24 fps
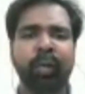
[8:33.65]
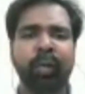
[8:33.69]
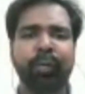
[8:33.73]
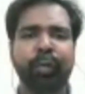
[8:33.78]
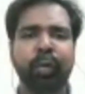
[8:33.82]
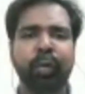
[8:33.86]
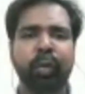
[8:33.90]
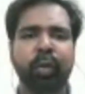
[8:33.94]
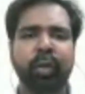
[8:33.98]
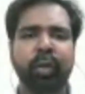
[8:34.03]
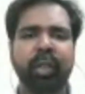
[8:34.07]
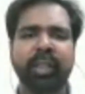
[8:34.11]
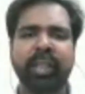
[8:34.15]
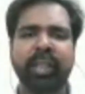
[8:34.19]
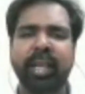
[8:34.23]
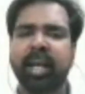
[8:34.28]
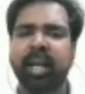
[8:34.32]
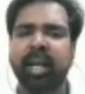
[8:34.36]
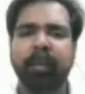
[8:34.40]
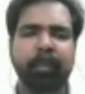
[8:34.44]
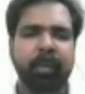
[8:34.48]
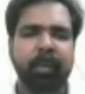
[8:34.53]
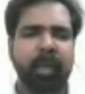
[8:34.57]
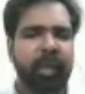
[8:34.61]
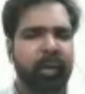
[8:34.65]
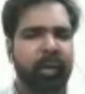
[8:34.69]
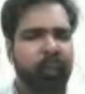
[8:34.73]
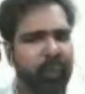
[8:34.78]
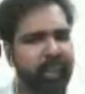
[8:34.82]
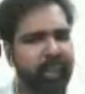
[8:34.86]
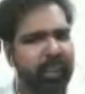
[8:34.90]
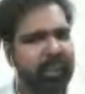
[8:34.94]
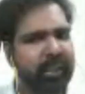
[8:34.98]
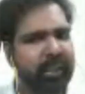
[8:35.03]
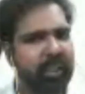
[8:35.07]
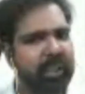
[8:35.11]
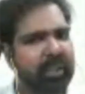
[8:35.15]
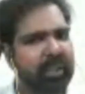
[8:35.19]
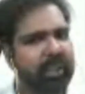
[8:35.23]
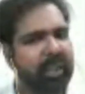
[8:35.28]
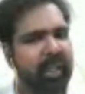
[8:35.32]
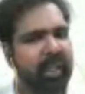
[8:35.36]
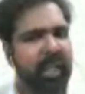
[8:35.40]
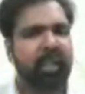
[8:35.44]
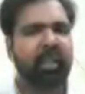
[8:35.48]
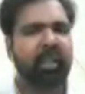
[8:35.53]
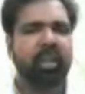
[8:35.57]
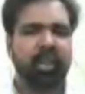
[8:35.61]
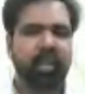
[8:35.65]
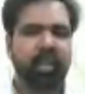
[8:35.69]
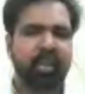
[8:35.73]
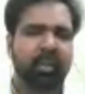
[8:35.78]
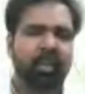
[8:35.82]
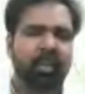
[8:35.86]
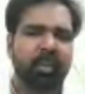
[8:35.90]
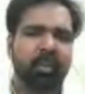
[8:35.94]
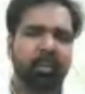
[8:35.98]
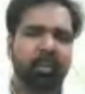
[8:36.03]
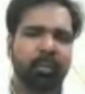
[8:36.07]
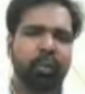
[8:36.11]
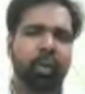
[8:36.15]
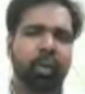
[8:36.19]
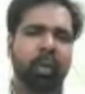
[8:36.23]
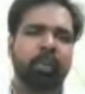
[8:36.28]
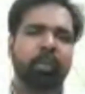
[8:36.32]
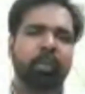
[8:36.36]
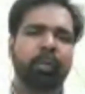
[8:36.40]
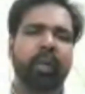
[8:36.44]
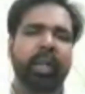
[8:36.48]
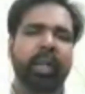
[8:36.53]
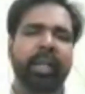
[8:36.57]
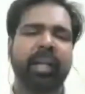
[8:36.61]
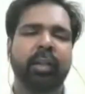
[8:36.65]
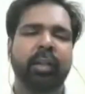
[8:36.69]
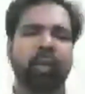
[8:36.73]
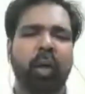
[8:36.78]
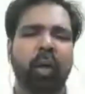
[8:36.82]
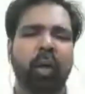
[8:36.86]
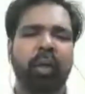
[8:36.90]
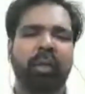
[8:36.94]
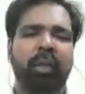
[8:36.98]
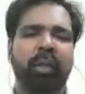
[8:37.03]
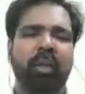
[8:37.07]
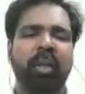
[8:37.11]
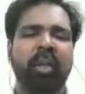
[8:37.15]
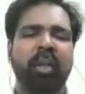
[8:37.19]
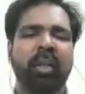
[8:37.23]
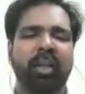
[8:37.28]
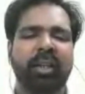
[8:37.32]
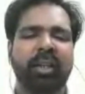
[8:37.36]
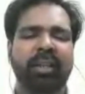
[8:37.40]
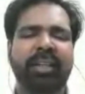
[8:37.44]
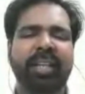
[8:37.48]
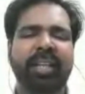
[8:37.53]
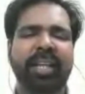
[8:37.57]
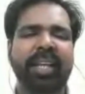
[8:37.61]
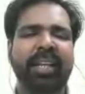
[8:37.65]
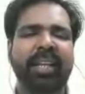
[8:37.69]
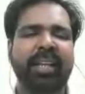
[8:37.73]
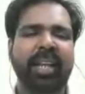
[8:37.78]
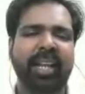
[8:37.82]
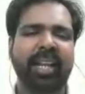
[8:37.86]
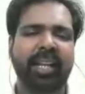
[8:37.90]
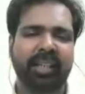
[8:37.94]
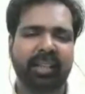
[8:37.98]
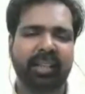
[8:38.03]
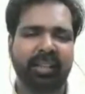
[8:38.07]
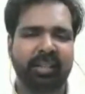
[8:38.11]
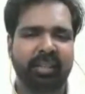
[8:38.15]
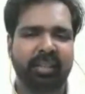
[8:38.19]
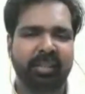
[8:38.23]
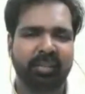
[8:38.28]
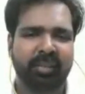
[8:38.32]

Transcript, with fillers: if you look at the Arab countries, there is another form of cricket called T10,